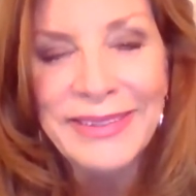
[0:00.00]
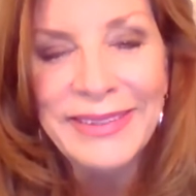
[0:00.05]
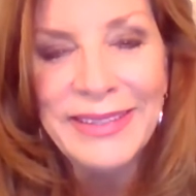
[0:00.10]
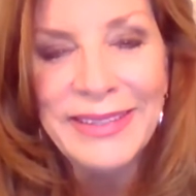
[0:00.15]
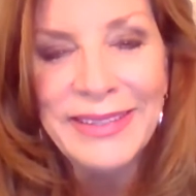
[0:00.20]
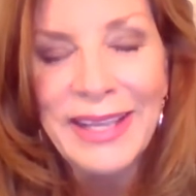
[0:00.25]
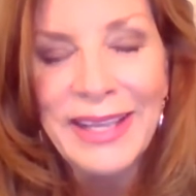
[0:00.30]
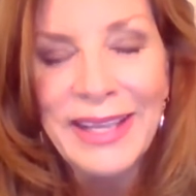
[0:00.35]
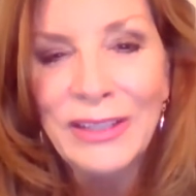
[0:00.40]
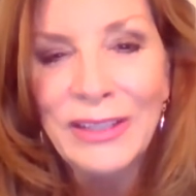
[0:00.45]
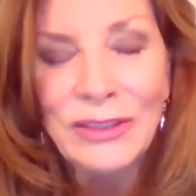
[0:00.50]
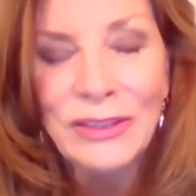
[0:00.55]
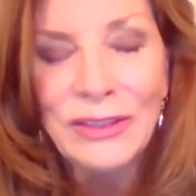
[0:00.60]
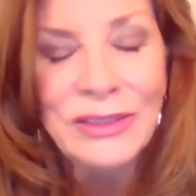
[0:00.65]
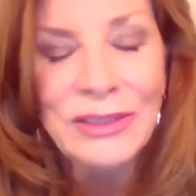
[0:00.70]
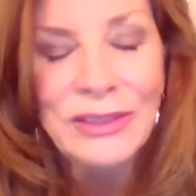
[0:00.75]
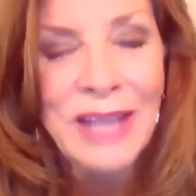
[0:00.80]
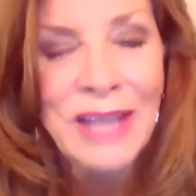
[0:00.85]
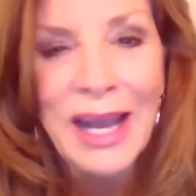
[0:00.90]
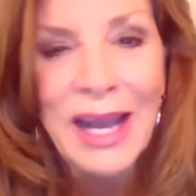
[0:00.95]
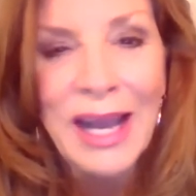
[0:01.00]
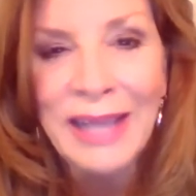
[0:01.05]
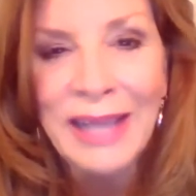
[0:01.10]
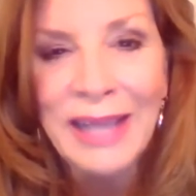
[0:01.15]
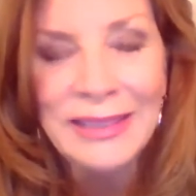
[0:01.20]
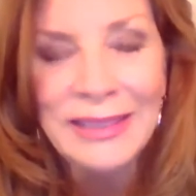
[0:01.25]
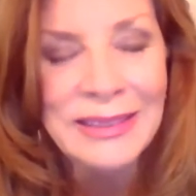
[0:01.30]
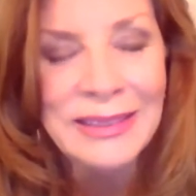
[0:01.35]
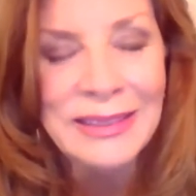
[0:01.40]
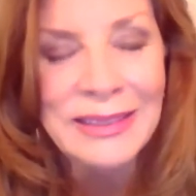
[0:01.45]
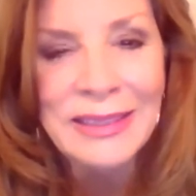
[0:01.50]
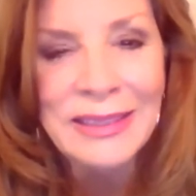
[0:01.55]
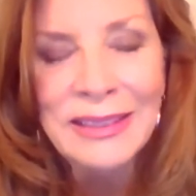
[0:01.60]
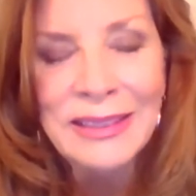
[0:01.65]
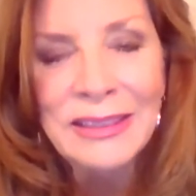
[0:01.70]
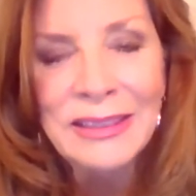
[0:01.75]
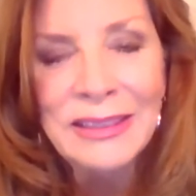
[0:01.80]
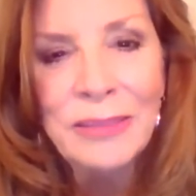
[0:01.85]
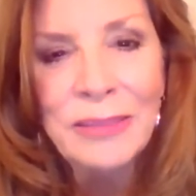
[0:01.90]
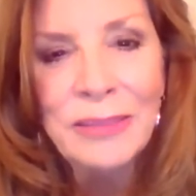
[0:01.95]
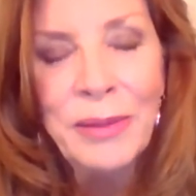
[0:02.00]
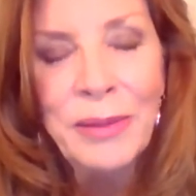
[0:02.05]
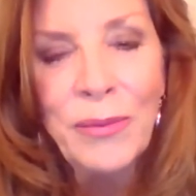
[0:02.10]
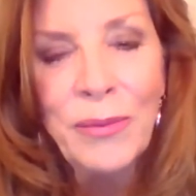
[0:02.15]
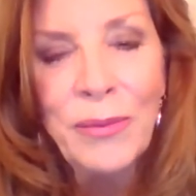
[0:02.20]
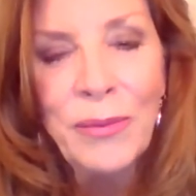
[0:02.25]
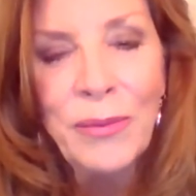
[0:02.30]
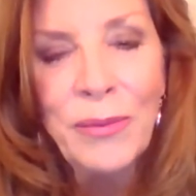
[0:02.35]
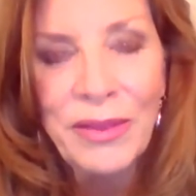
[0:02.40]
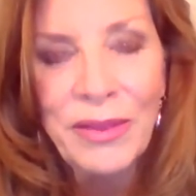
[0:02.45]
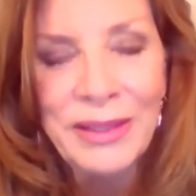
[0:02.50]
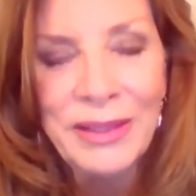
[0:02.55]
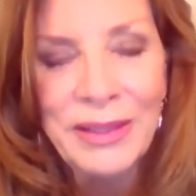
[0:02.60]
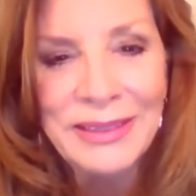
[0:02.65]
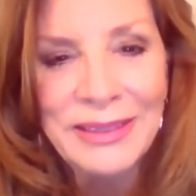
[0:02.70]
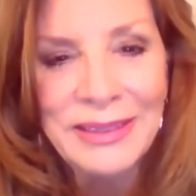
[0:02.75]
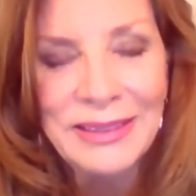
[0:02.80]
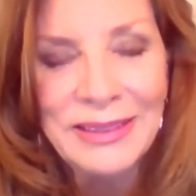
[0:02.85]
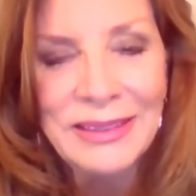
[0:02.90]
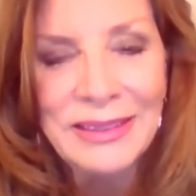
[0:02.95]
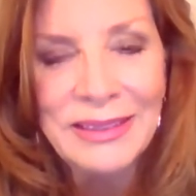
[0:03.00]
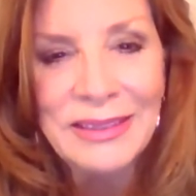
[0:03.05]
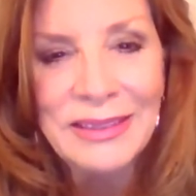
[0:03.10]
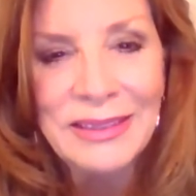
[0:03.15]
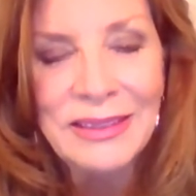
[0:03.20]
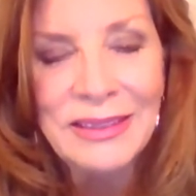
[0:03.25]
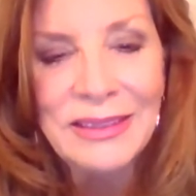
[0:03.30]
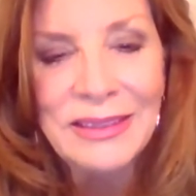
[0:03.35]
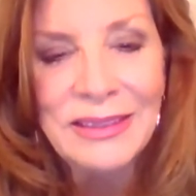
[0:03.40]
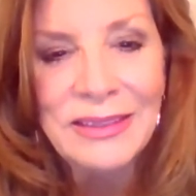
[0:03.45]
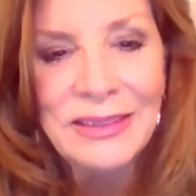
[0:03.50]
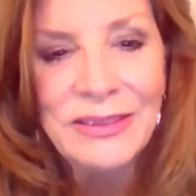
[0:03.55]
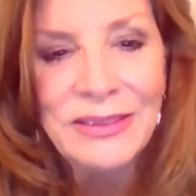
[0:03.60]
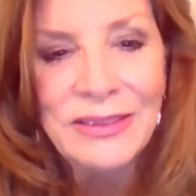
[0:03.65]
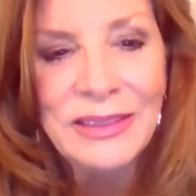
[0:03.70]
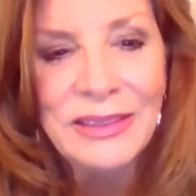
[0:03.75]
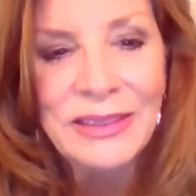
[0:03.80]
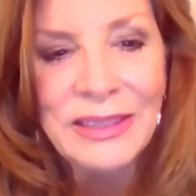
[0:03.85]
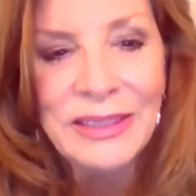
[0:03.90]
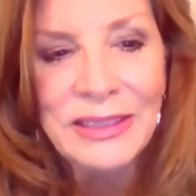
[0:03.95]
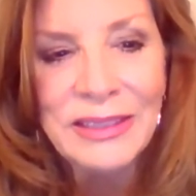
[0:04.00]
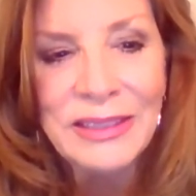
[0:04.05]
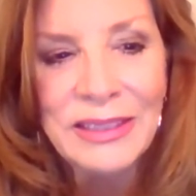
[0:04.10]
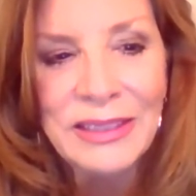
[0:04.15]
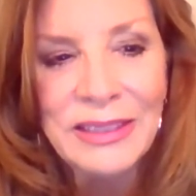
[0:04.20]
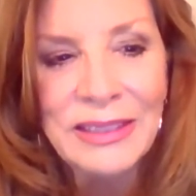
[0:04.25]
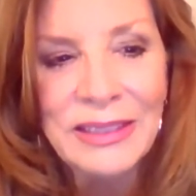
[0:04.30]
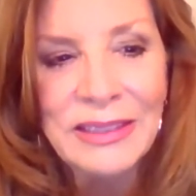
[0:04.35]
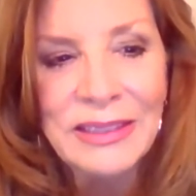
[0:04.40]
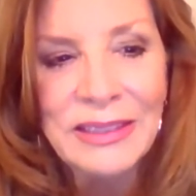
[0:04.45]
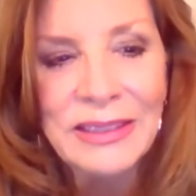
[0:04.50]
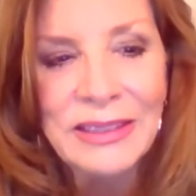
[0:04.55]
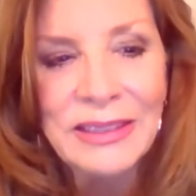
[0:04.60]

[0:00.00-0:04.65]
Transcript: angels, guides to be with us, to assist us